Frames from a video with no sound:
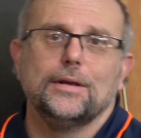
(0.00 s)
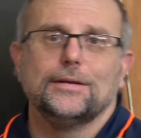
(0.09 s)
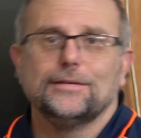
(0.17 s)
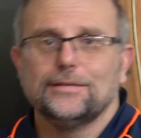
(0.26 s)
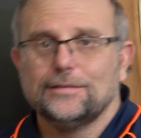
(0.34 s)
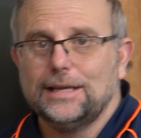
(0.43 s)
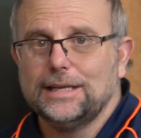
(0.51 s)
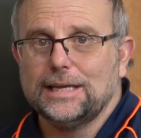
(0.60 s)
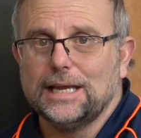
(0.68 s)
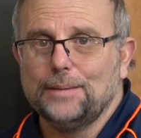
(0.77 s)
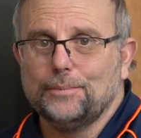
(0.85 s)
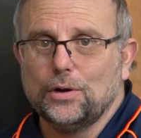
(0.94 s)
setting
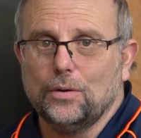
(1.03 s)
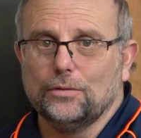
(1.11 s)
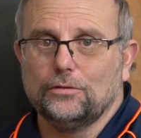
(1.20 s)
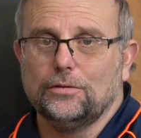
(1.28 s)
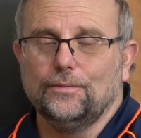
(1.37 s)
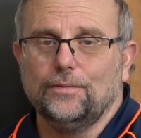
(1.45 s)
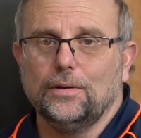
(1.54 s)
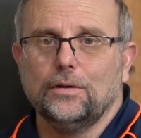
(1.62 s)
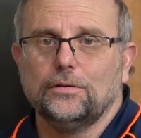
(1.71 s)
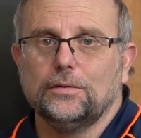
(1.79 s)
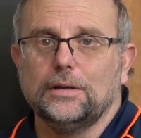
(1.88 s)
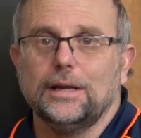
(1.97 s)
up constant
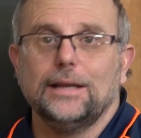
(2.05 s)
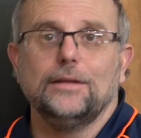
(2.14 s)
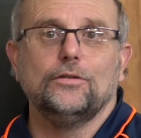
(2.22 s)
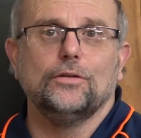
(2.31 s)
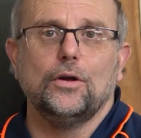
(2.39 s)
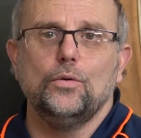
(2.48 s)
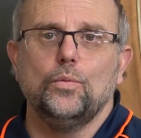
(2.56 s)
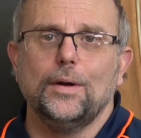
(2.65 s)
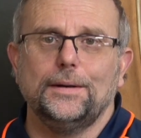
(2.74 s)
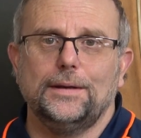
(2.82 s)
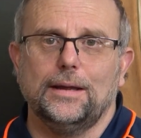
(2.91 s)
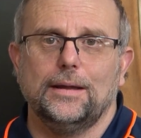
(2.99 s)
velocity, and it's no
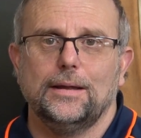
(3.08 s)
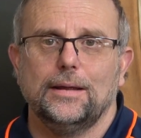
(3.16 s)
wonder,